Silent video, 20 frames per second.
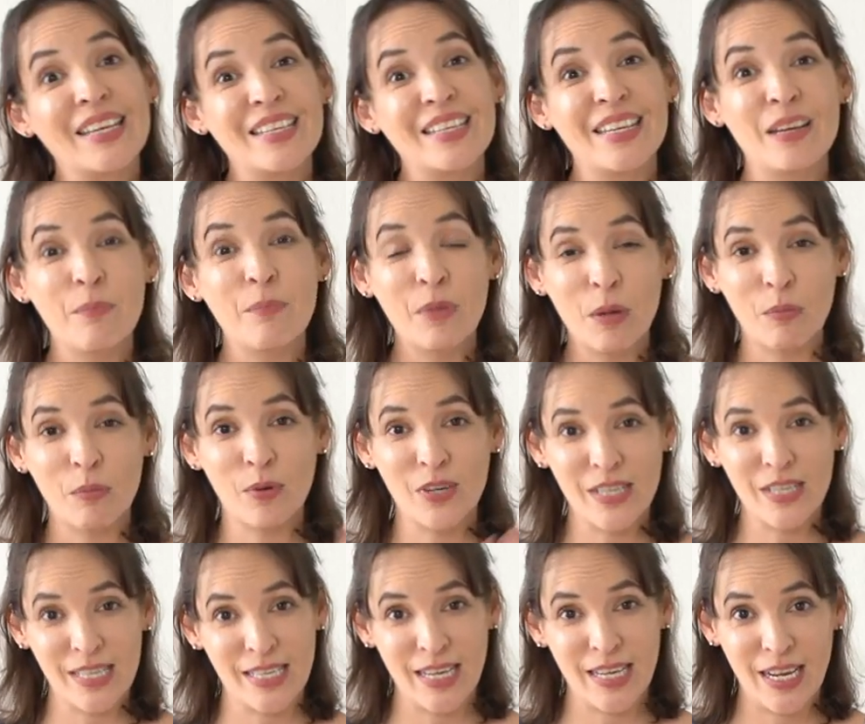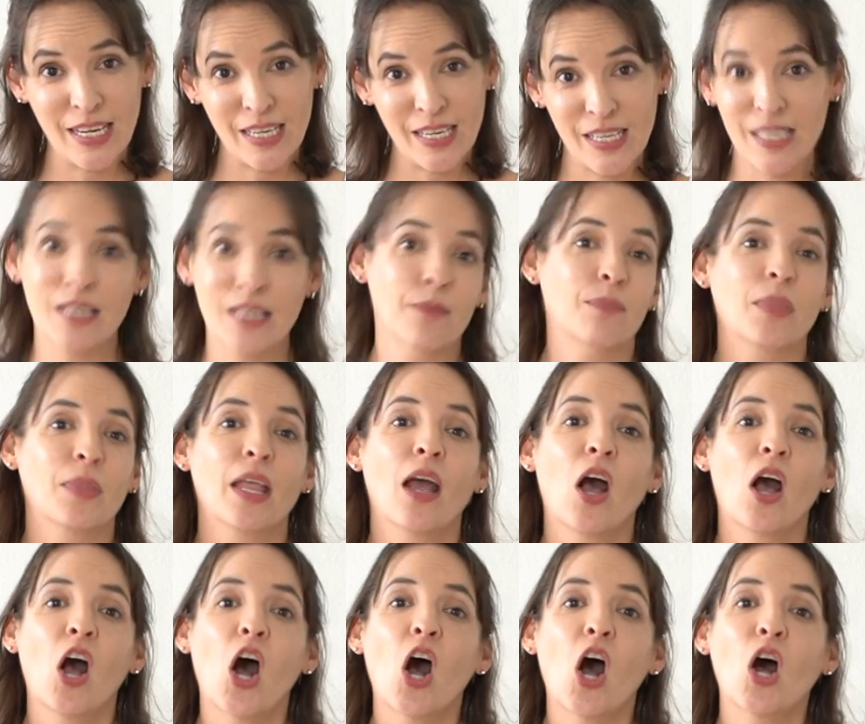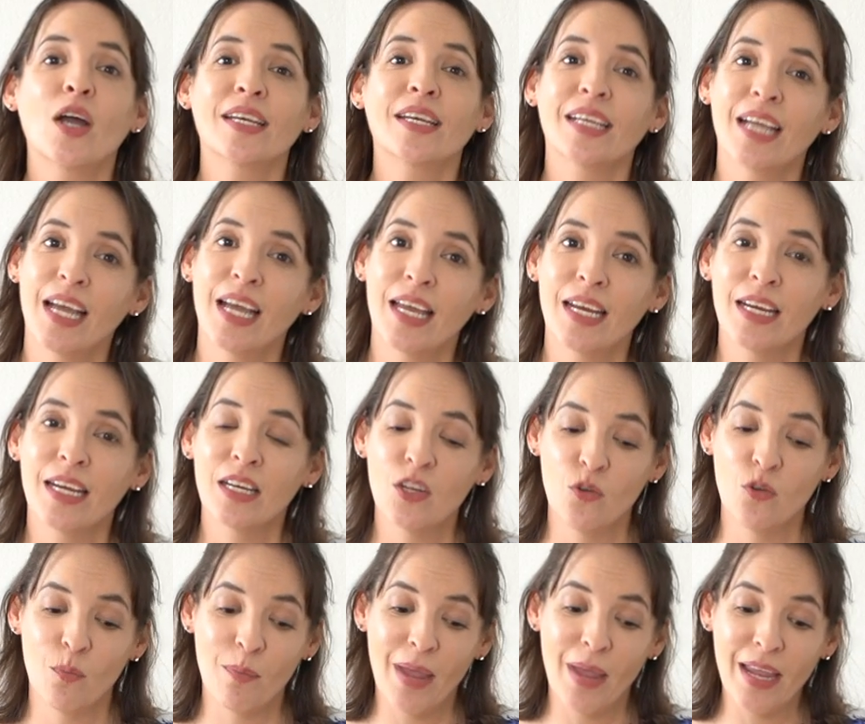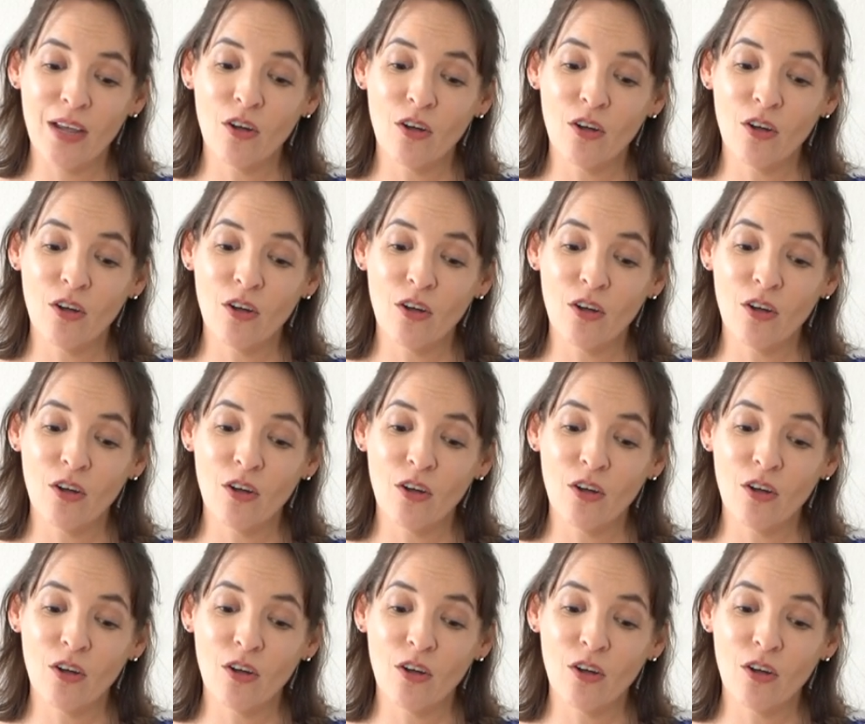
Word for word: Tip number six, on cutting, you may